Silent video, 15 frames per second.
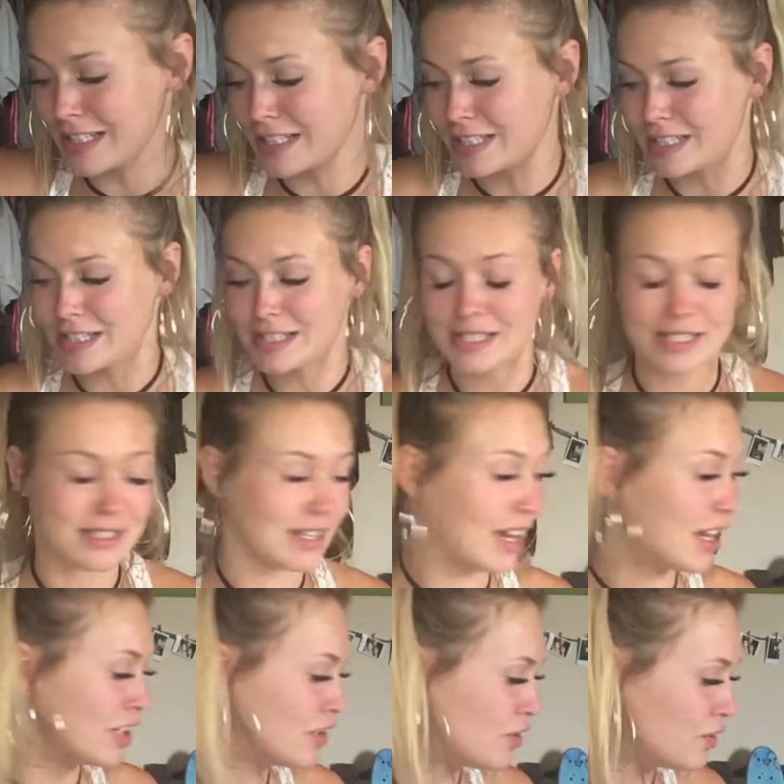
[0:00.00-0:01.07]
is. I
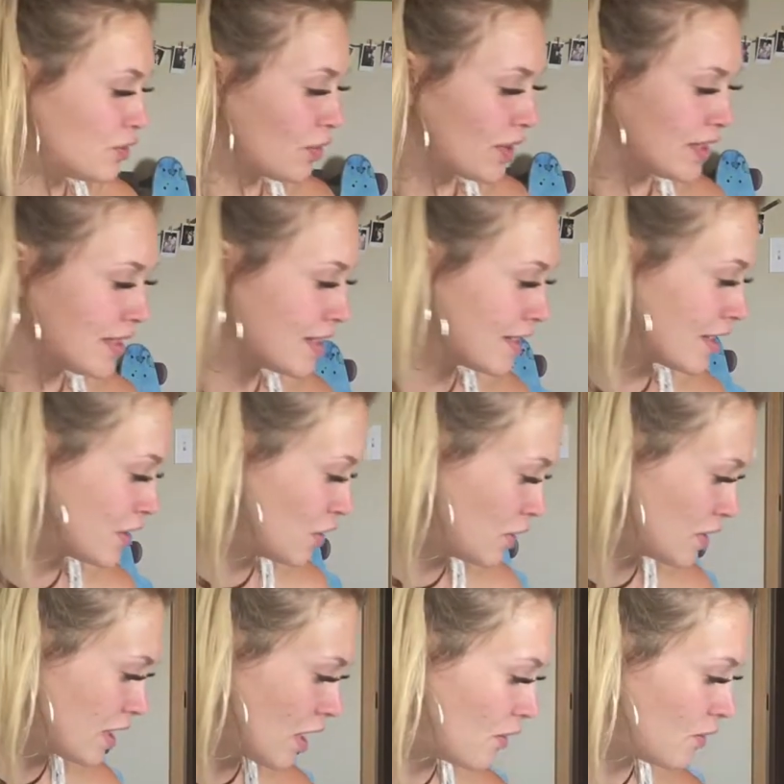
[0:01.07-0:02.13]
had two choices. I
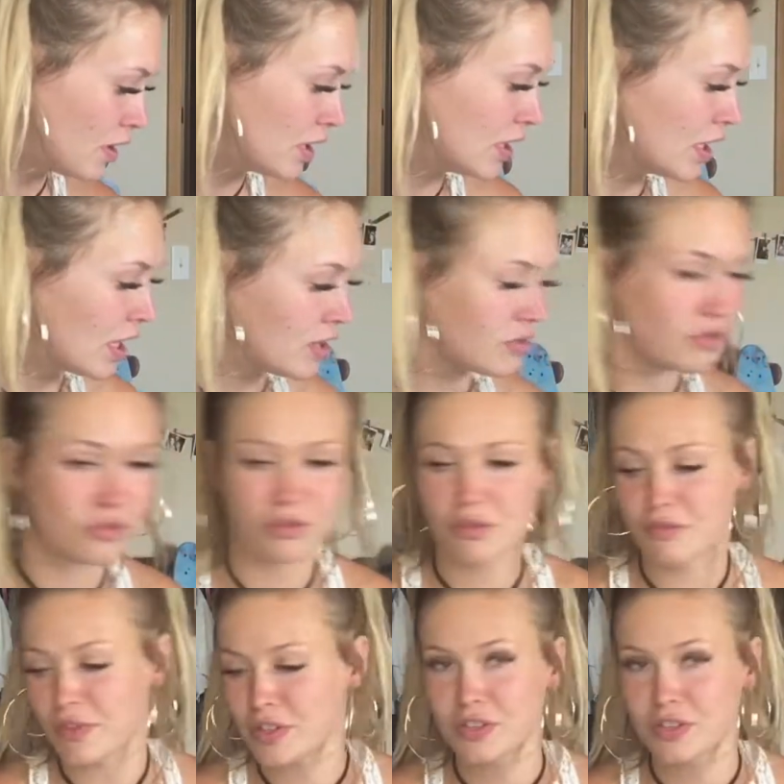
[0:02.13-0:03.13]
chose that one, and I don't know if